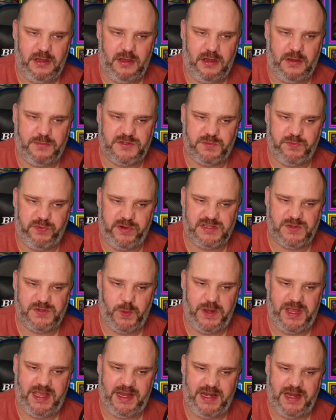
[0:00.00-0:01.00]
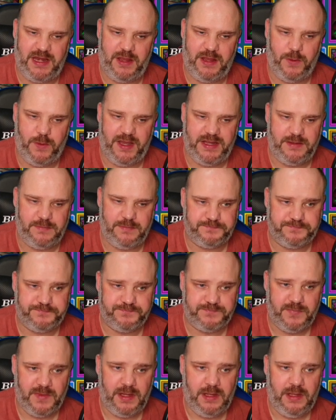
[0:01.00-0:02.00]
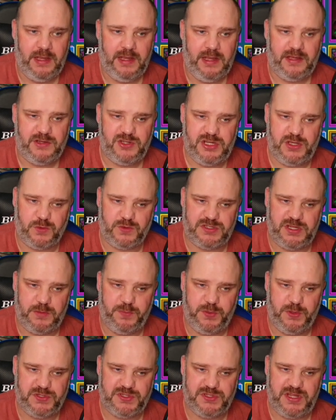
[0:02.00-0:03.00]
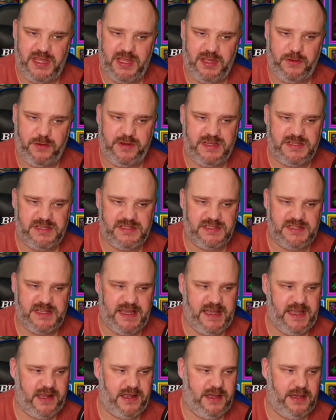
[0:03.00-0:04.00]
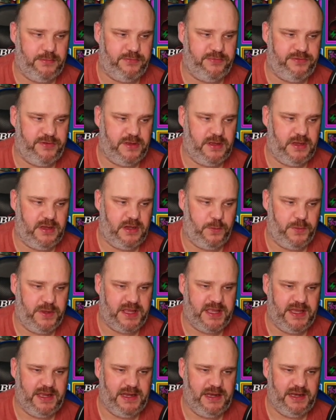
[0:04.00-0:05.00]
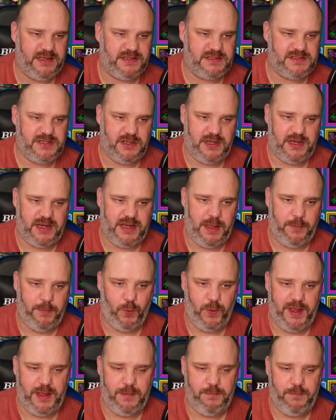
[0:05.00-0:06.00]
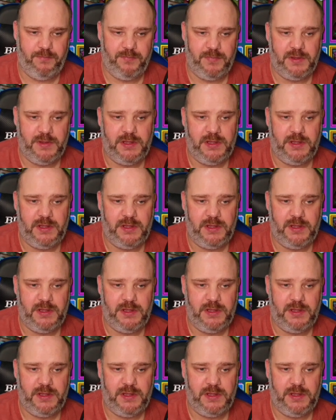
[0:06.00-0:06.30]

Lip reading: Arbiter brings a weaken anyway. She also puts the increased attack up for Ultimate Gale to enable him.